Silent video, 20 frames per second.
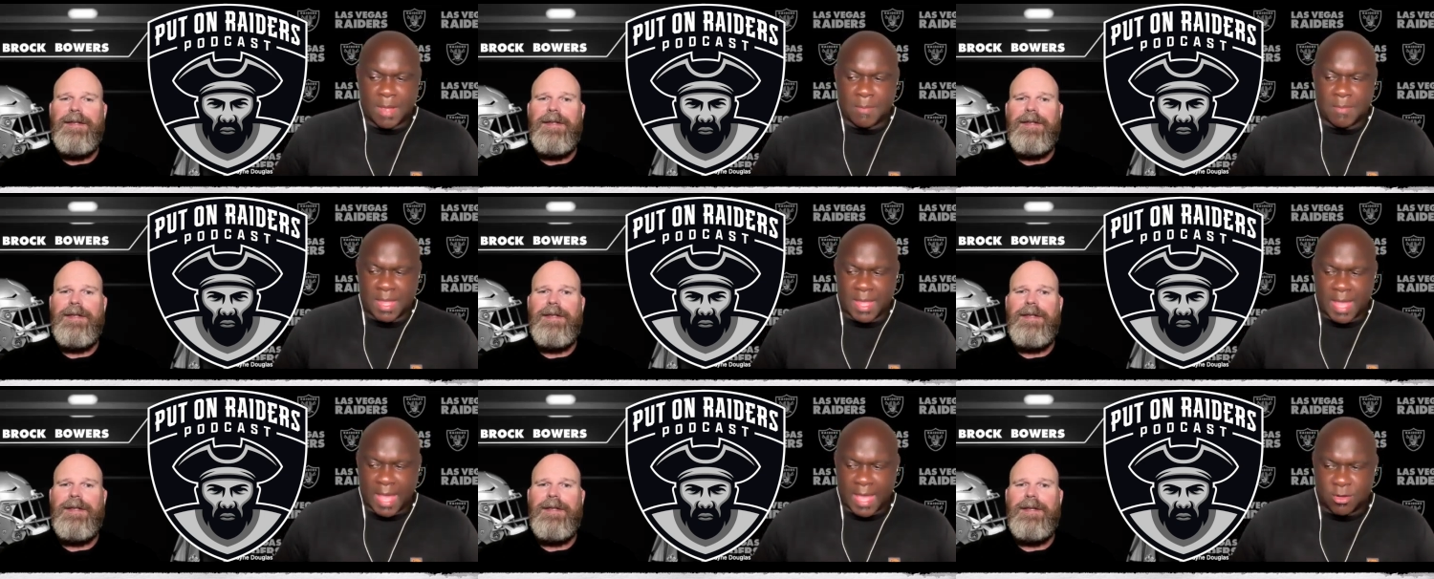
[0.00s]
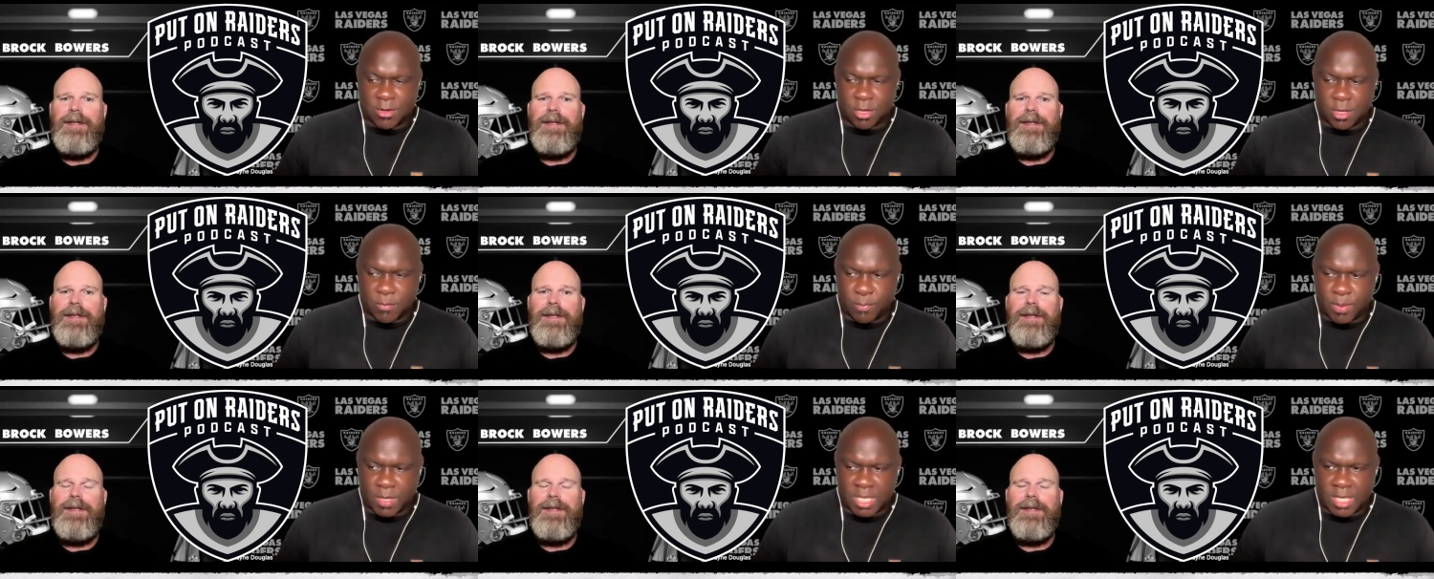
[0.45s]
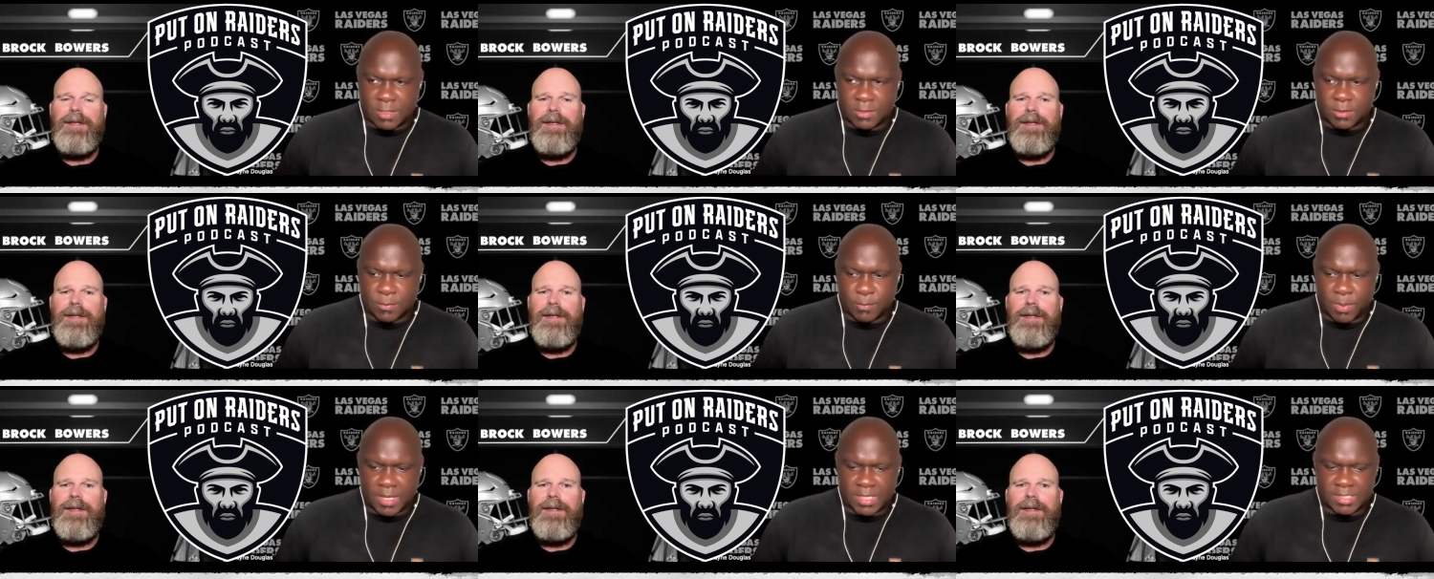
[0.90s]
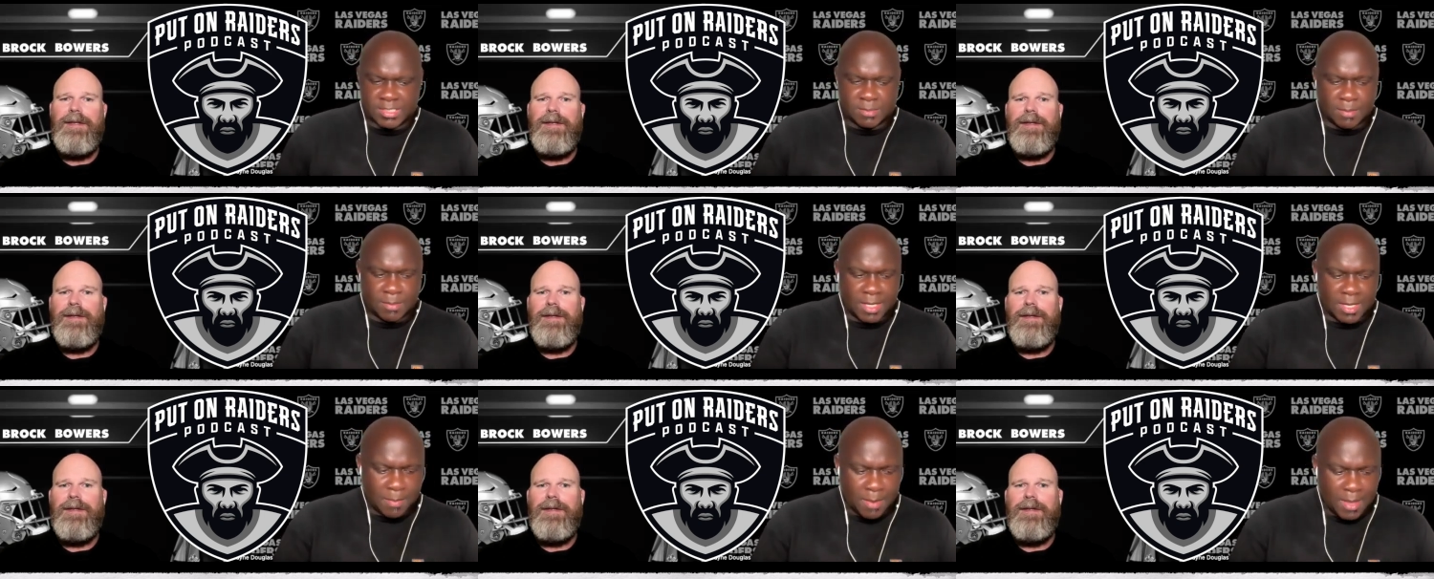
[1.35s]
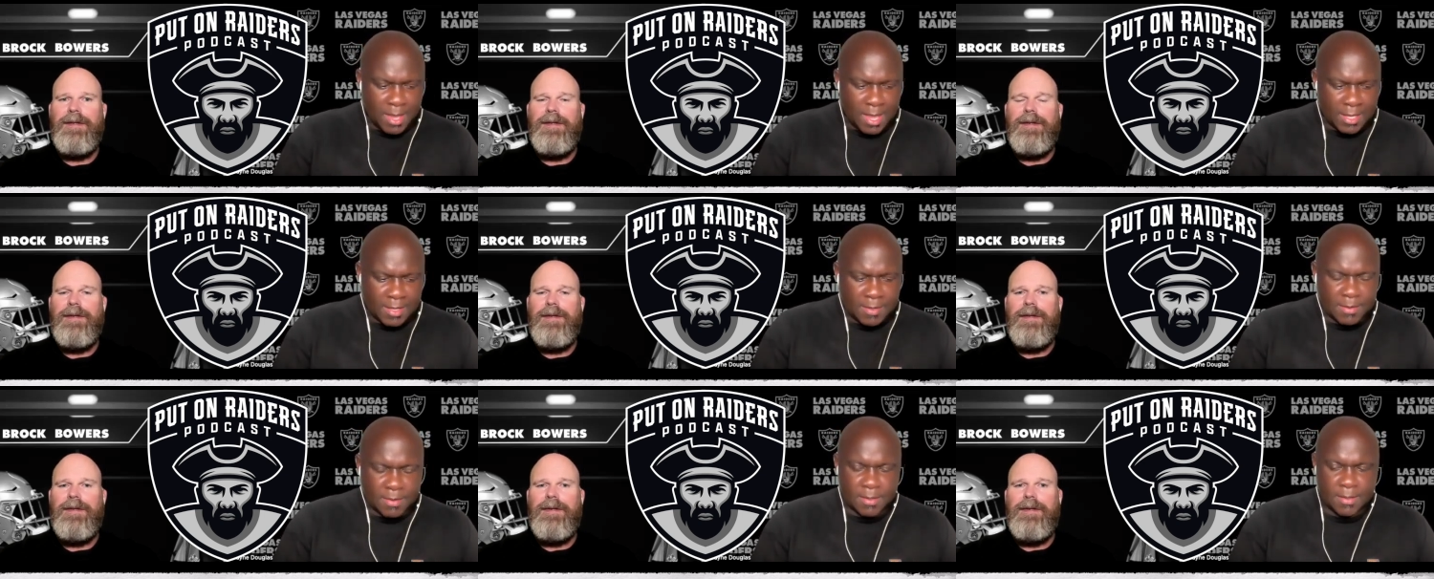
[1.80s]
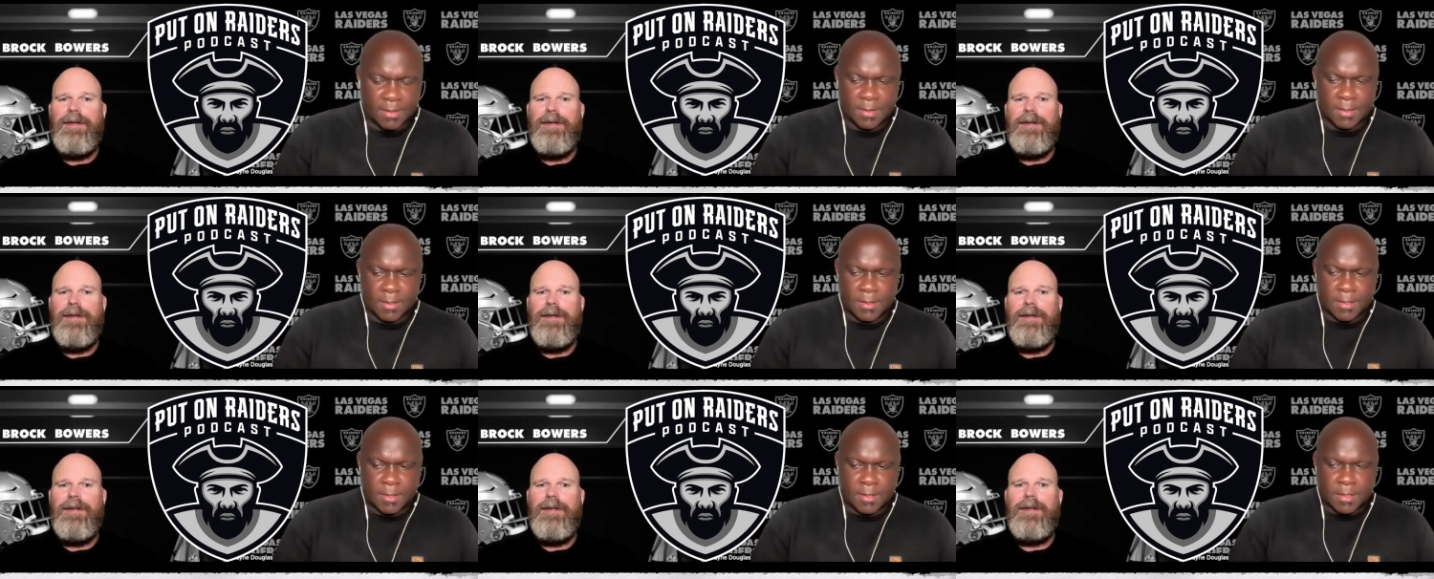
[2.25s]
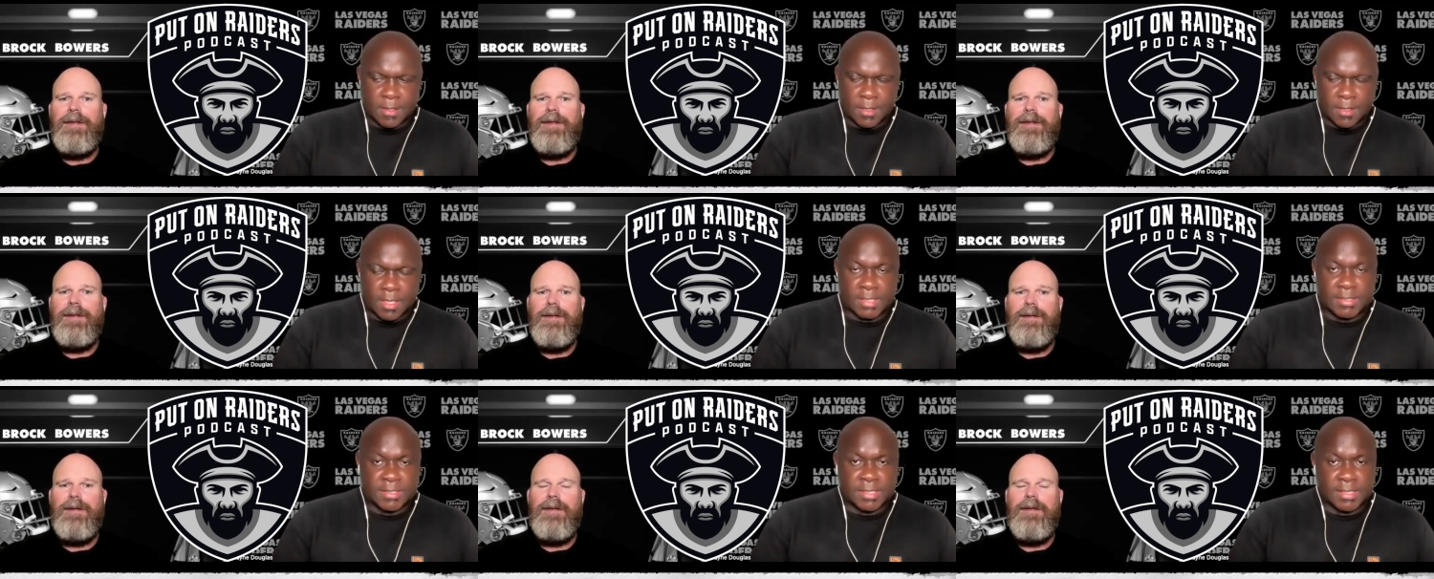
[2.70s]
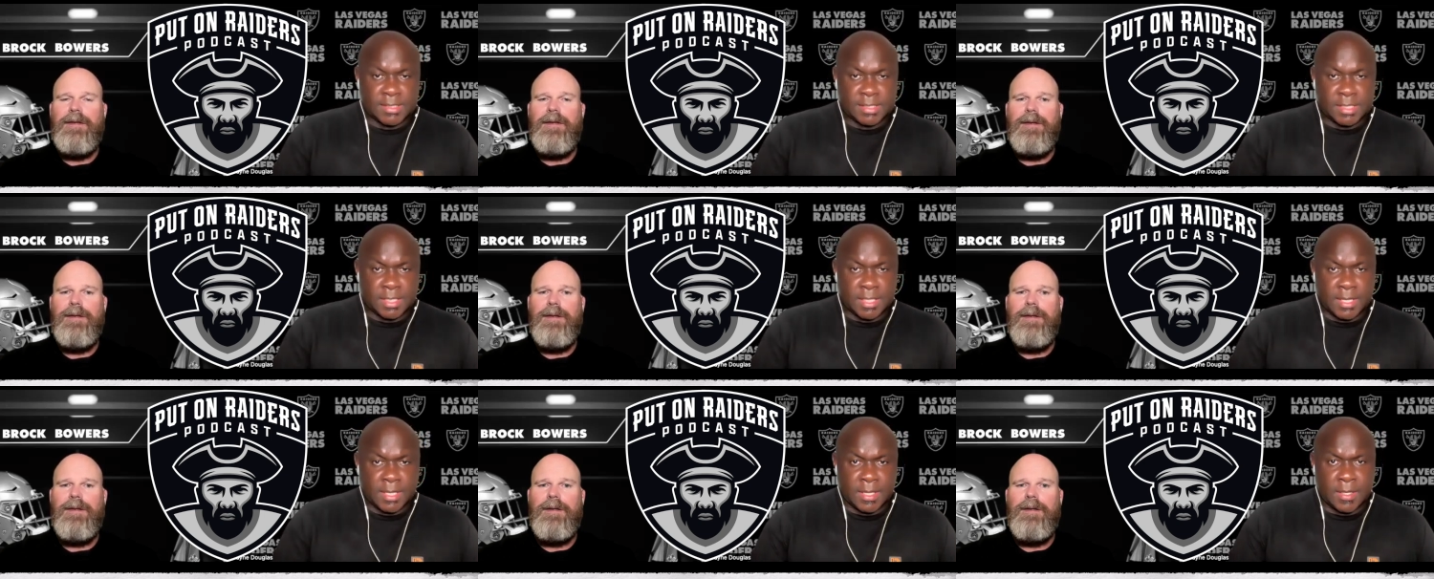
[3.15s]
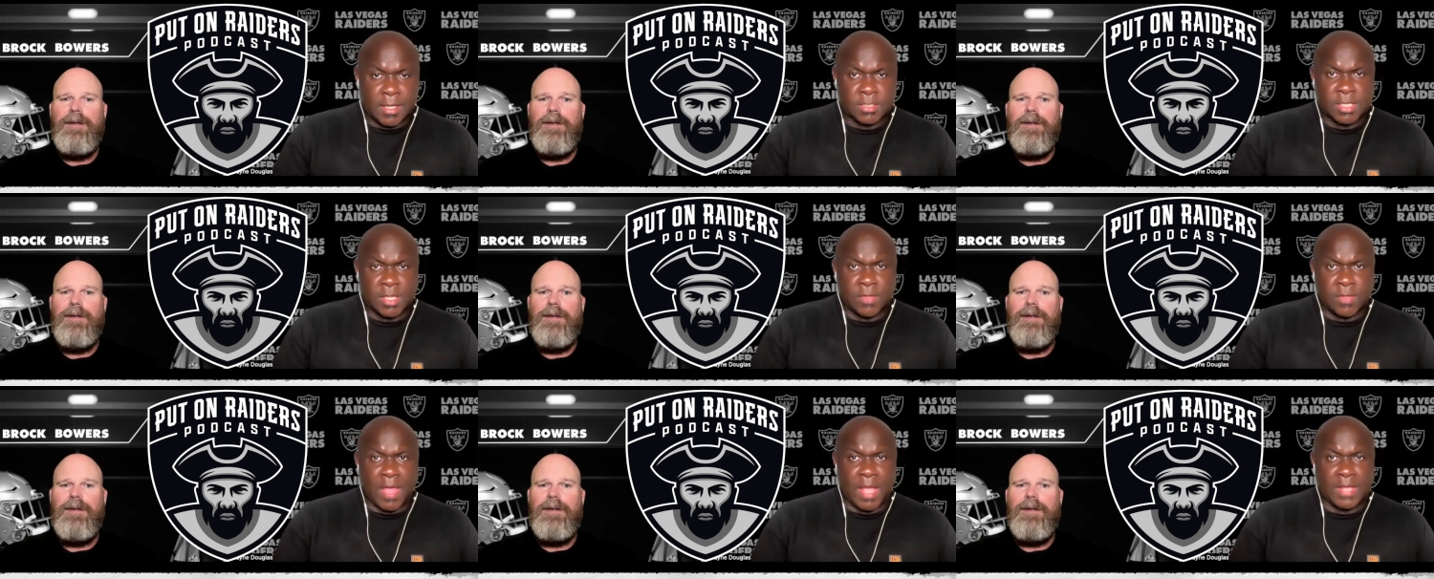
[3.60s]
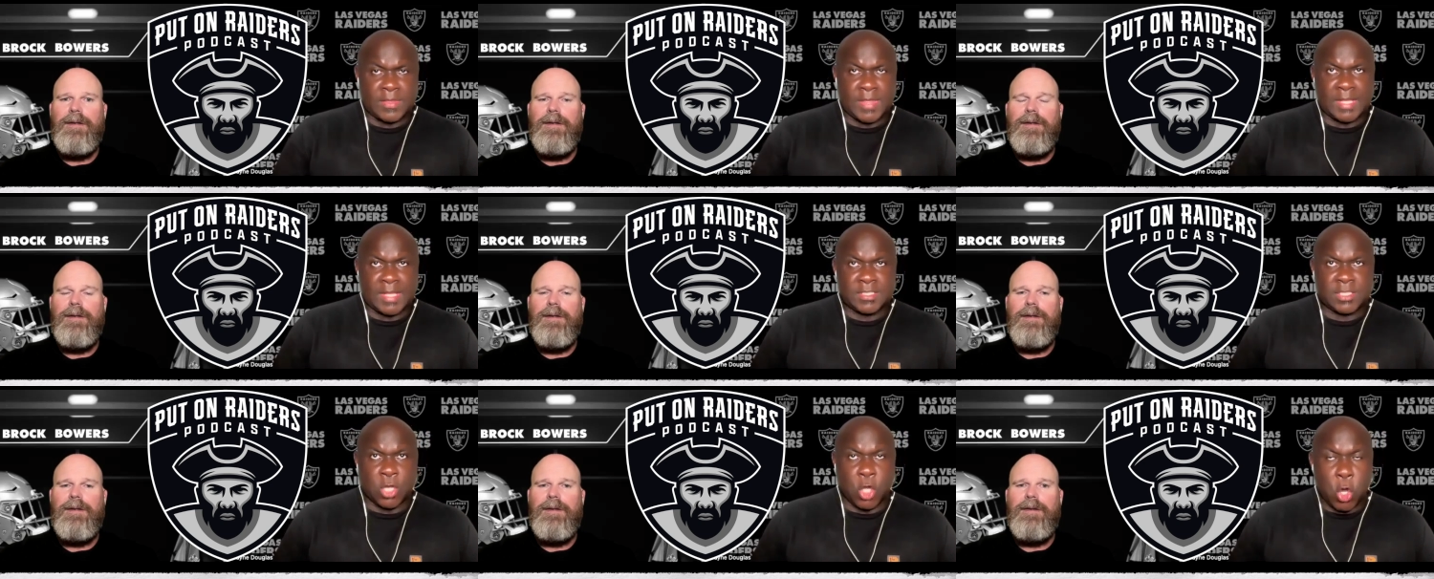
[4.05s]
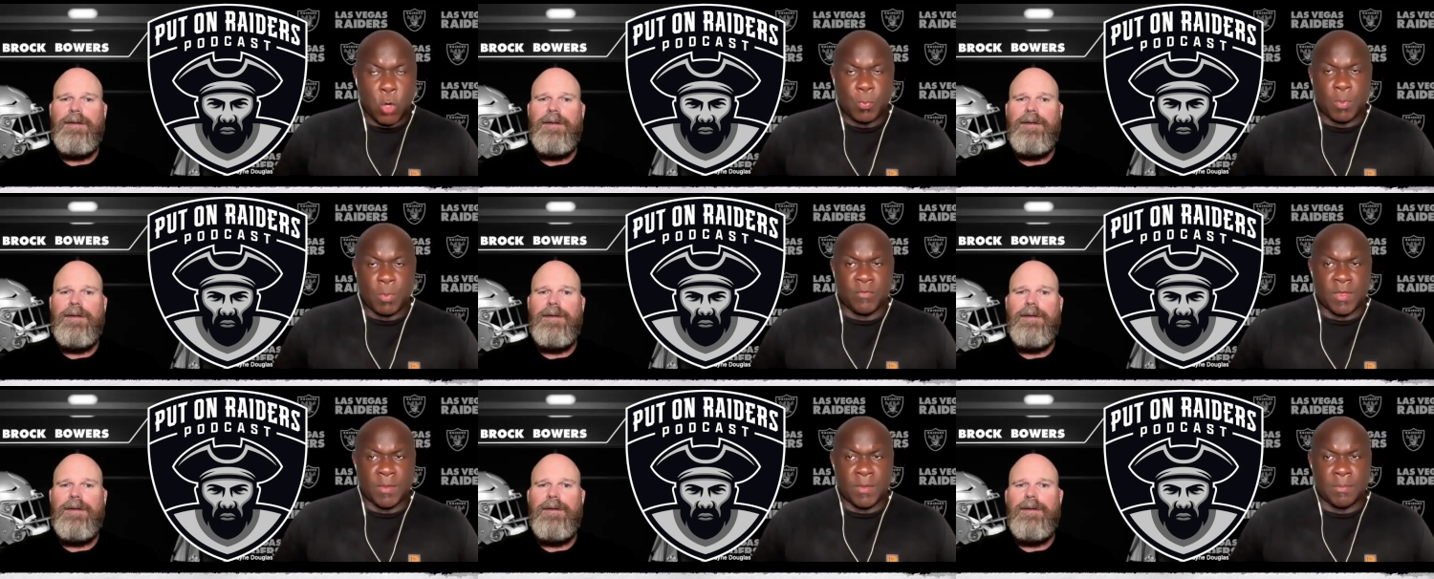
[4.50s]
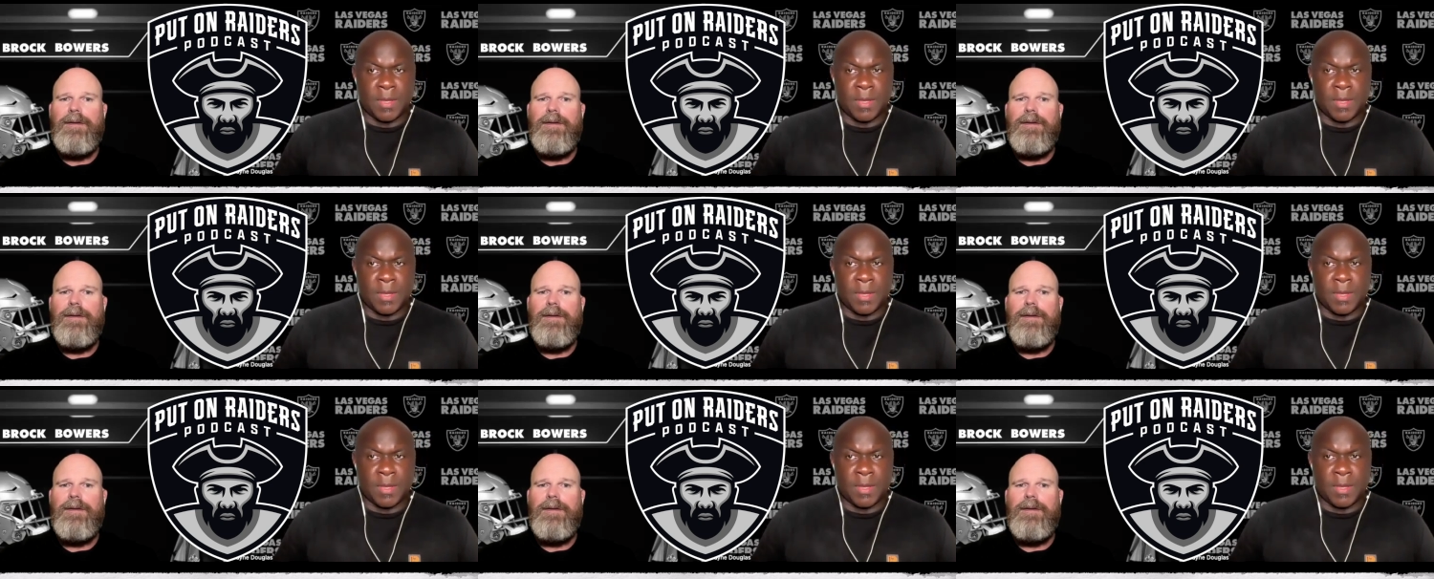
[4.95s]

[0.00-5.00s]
Speaker 1: I mean, I know you're pinning you're pinning somebody back consistently because that that's the hope of it.